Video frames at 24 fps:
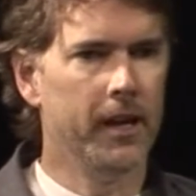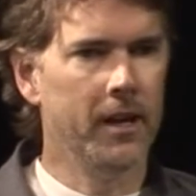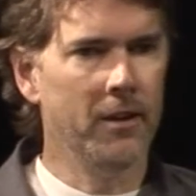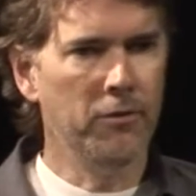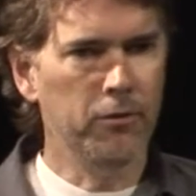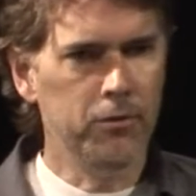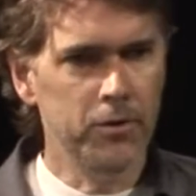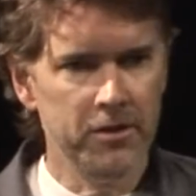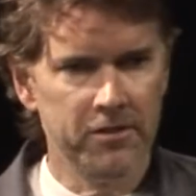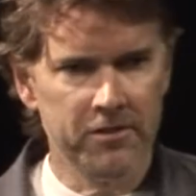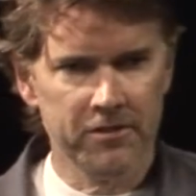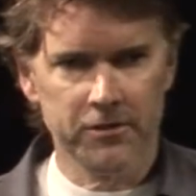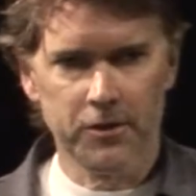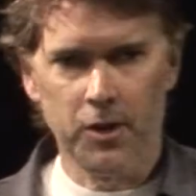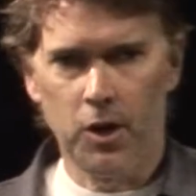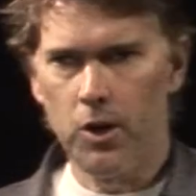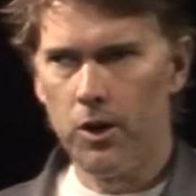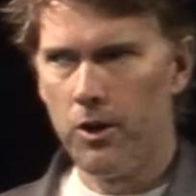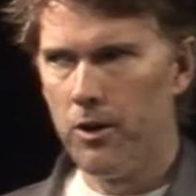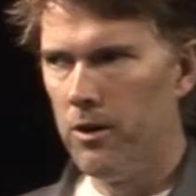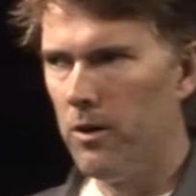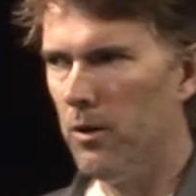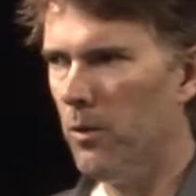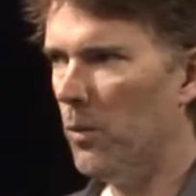if we
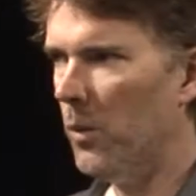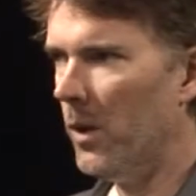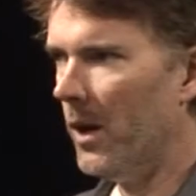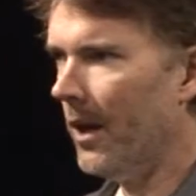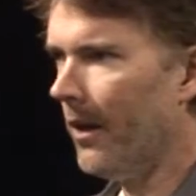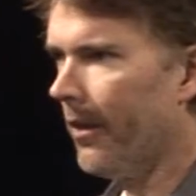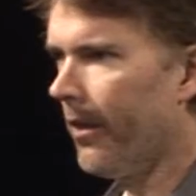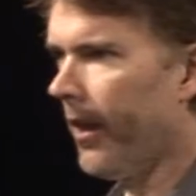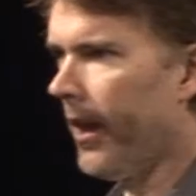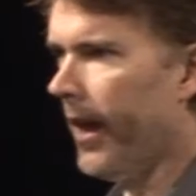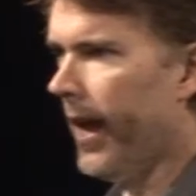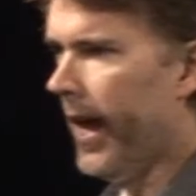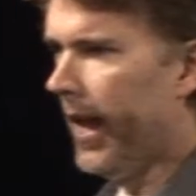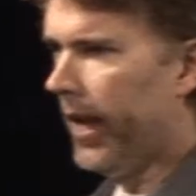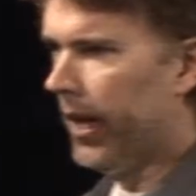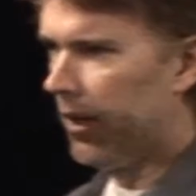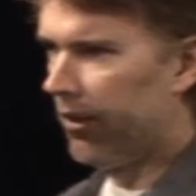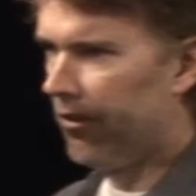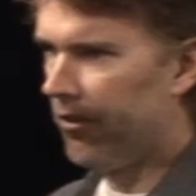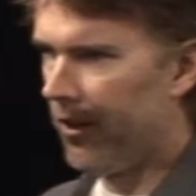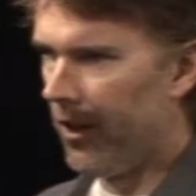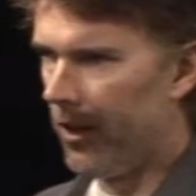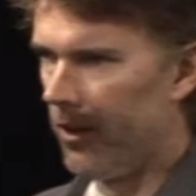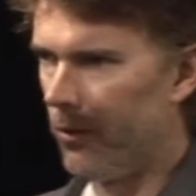start with an
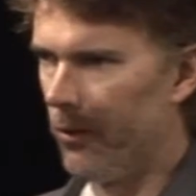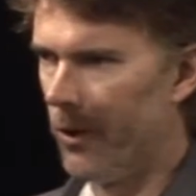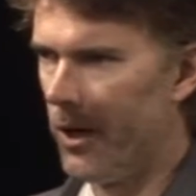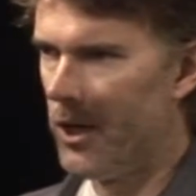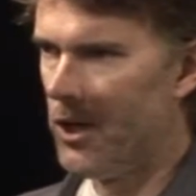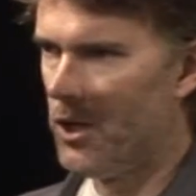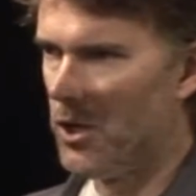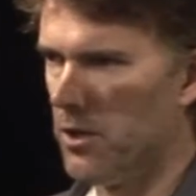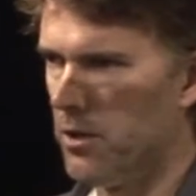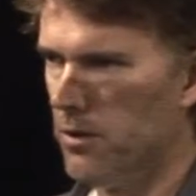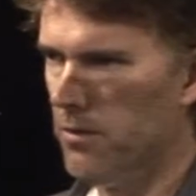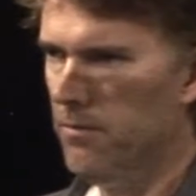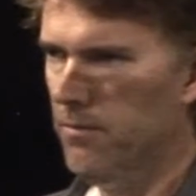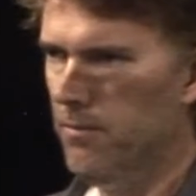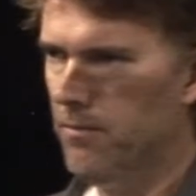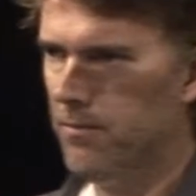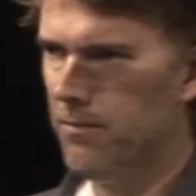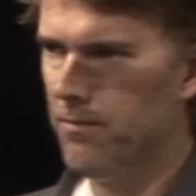acceleration